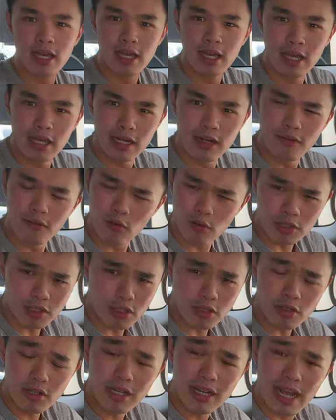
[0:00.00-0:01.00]
in the
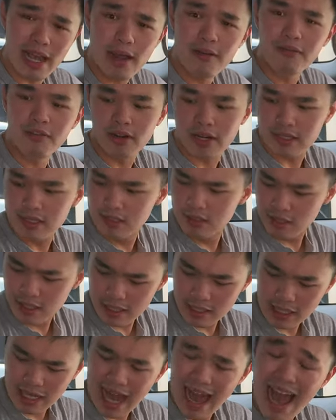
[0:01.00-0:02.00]
Fortuner and Everest, you
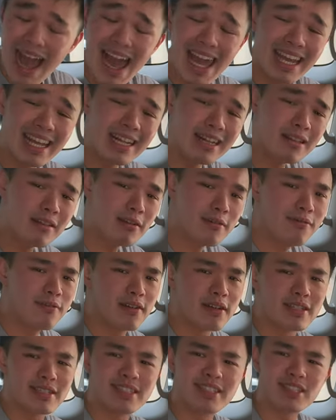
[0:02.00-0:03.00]
can kind
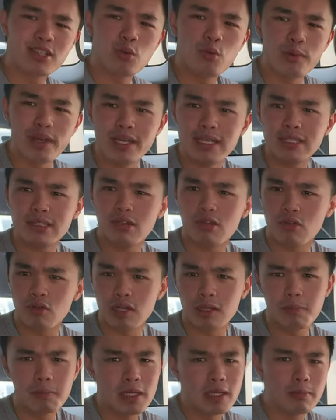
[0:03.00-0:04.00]
of squeeze
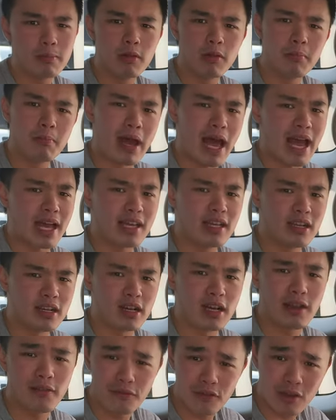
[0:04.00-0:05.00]
three people back
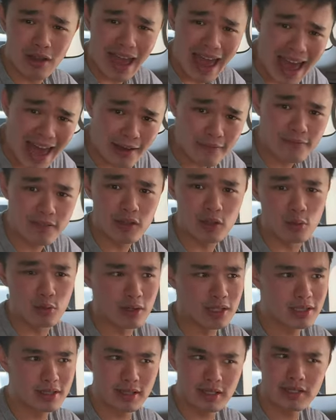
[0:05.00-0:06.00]
here if you have to.
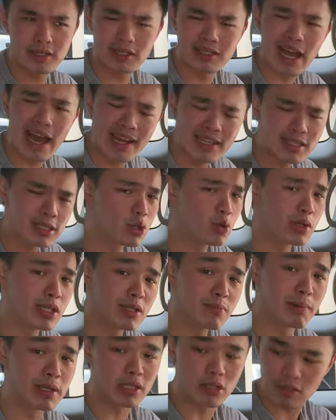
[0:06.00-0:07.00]
It's a tight
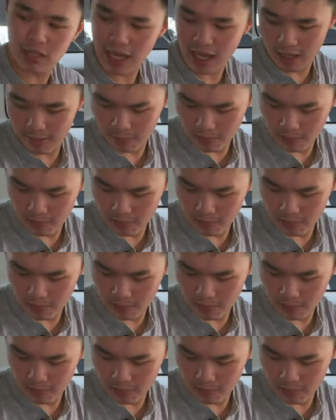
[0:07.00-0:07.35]
squeeze, but you can. But